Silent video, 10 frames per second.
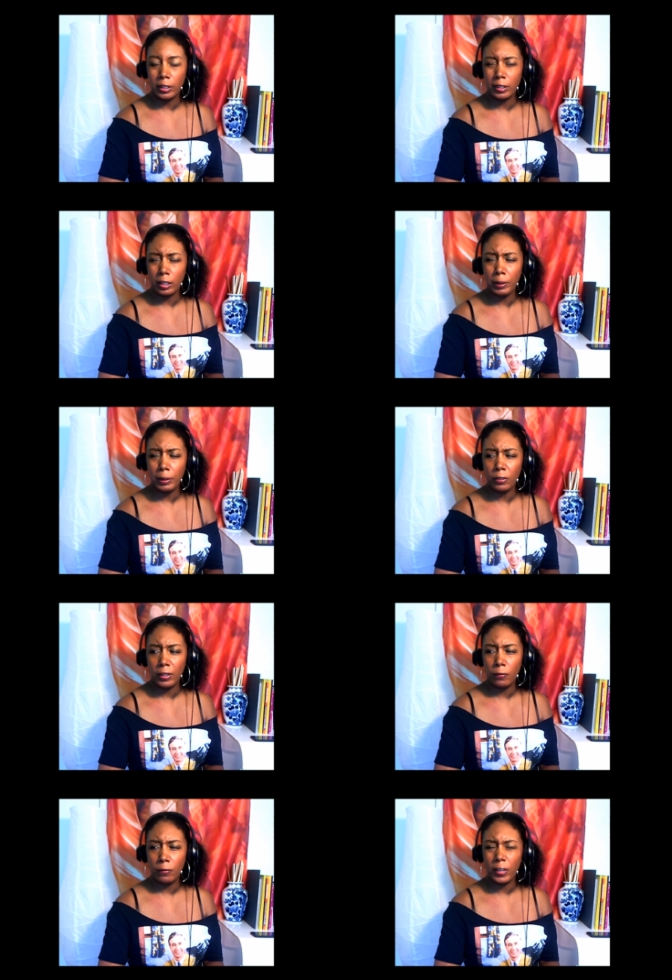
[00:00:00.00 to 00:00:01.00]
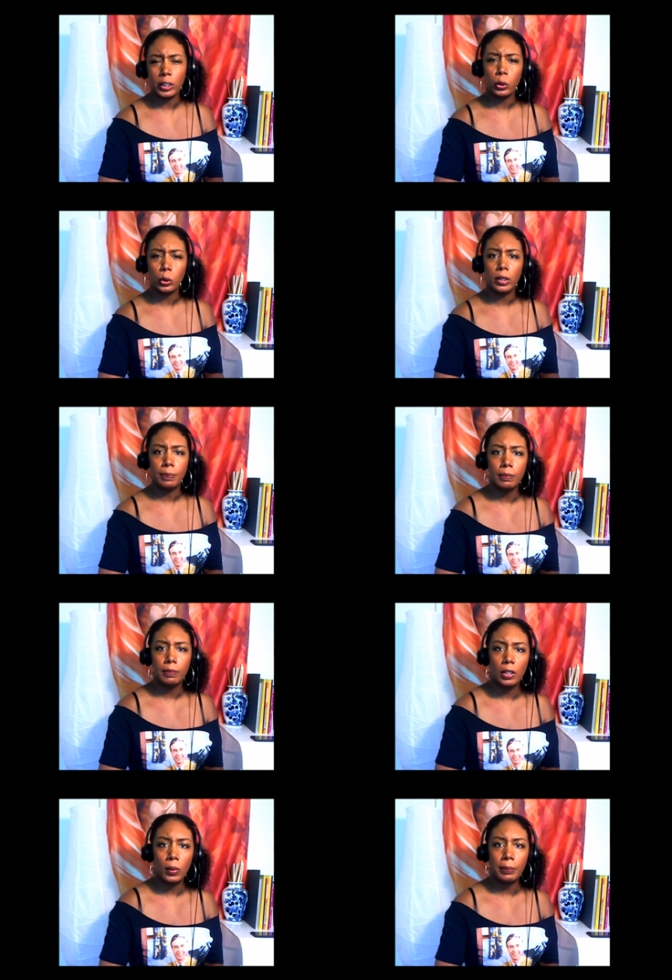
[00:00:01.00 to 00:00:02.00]
They'll be very factual
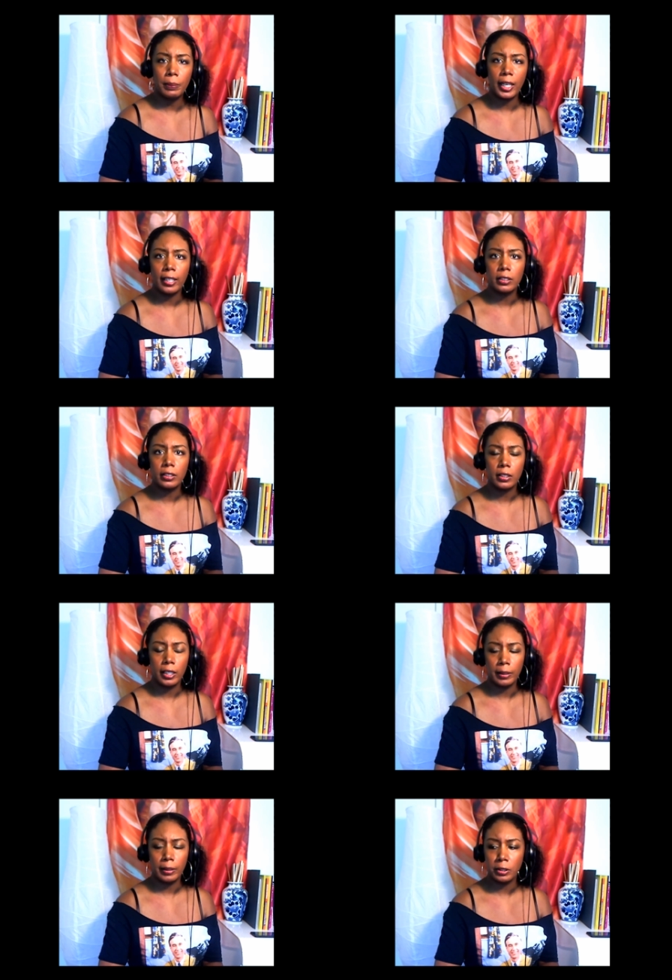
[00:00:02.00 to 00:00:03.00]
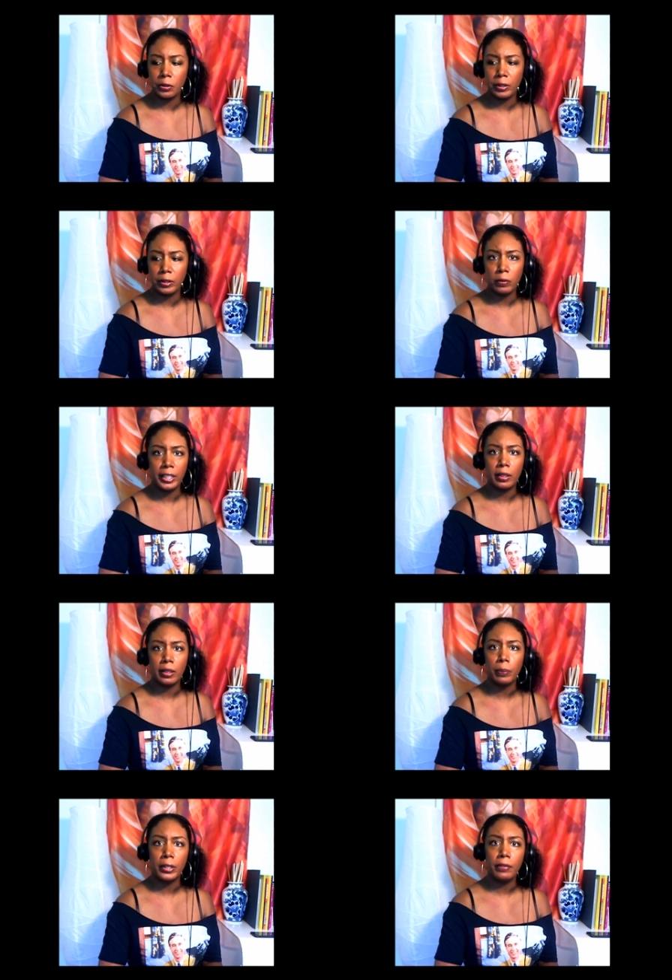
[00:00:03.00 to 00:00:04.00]
webcasts, and I'm just going to read the
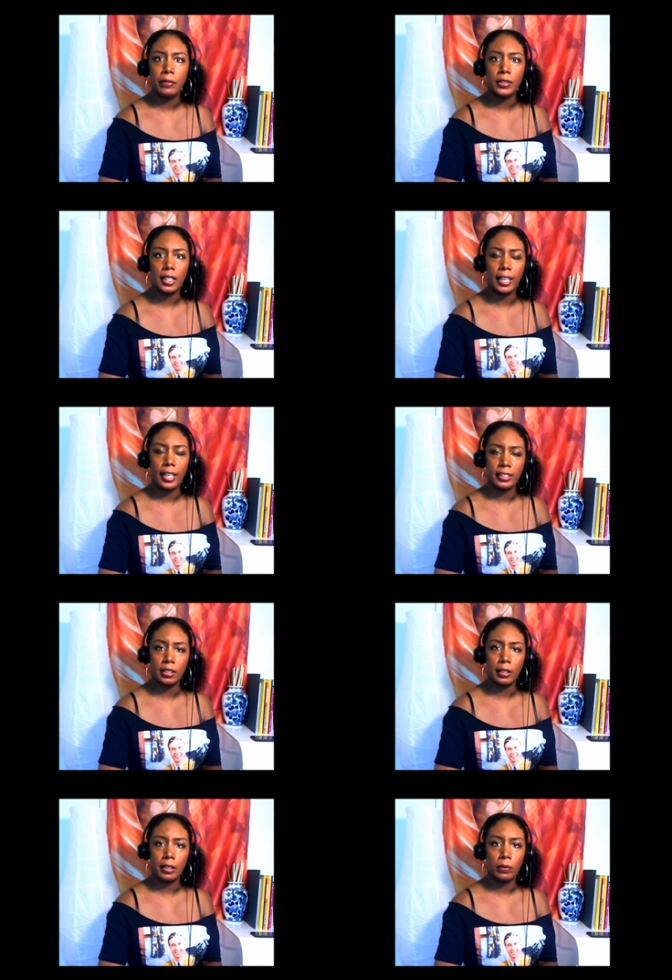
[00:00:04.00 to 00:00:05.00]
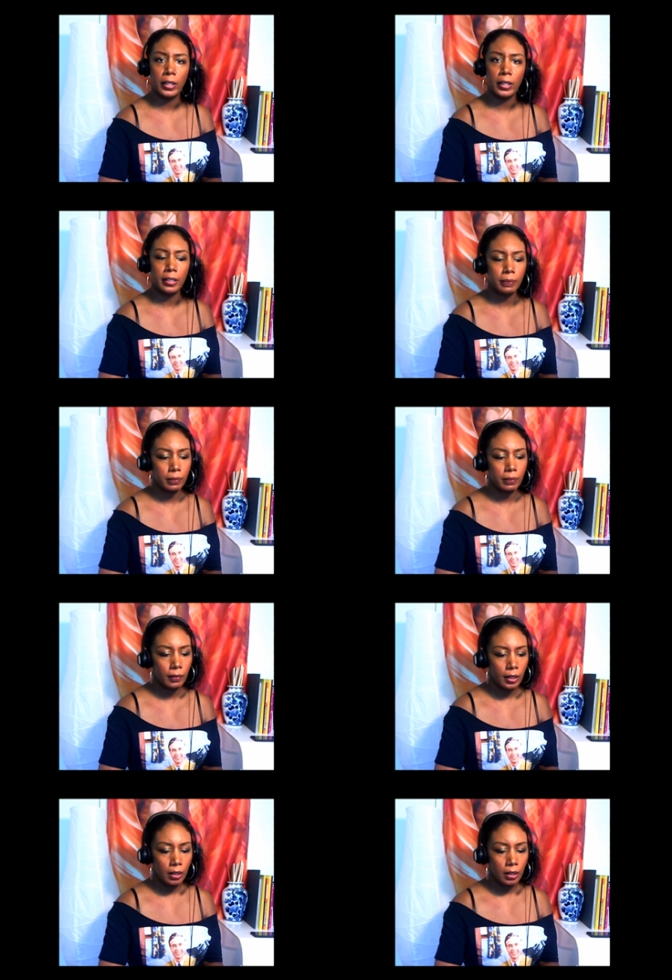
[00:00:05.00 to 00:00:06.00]
briefs as they're written.
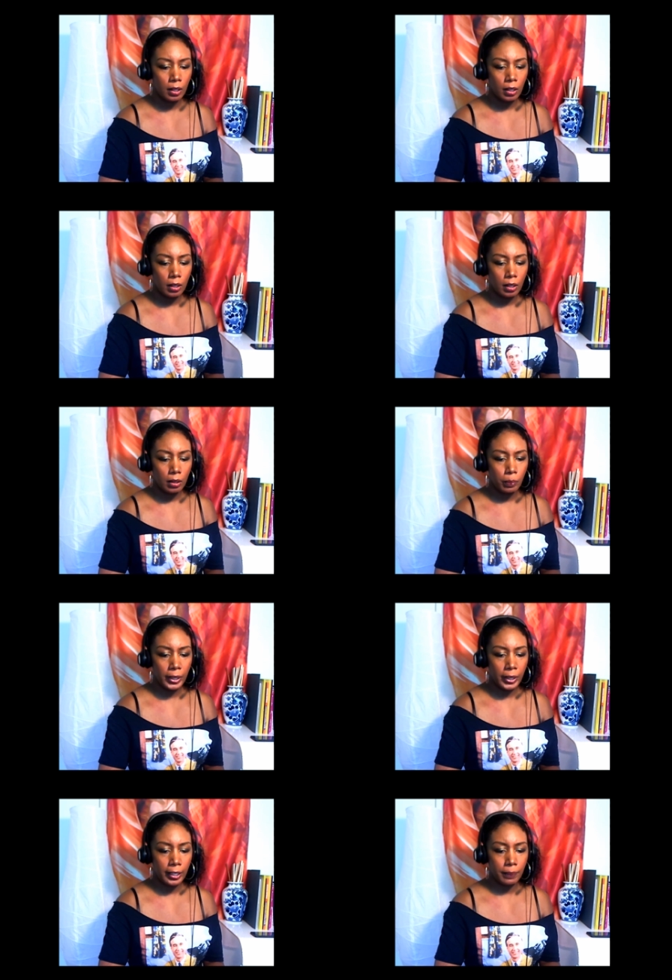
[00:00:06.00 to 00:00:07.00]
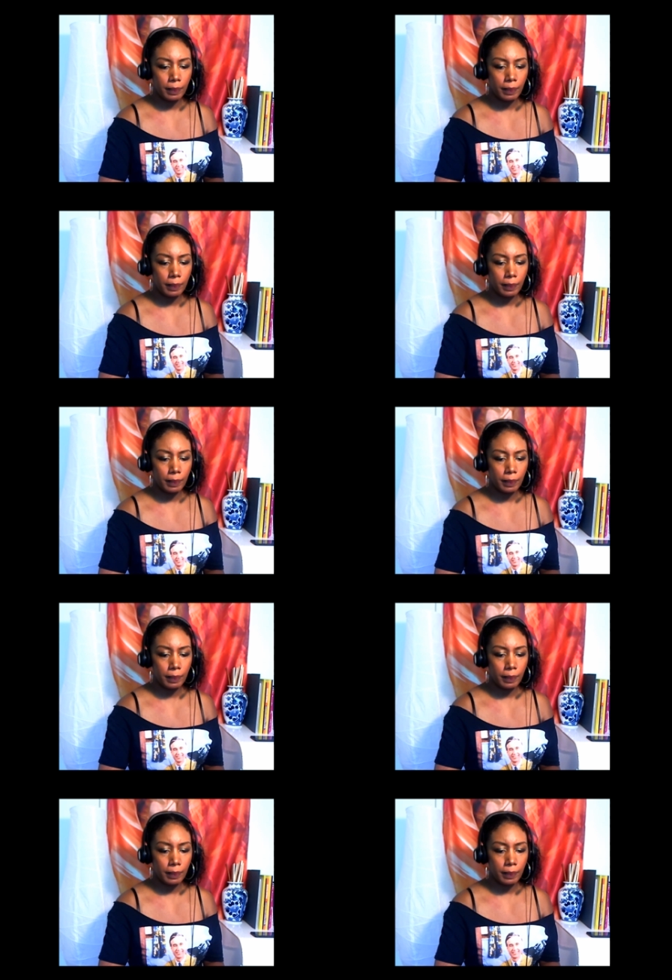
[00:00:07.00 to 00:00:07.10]
But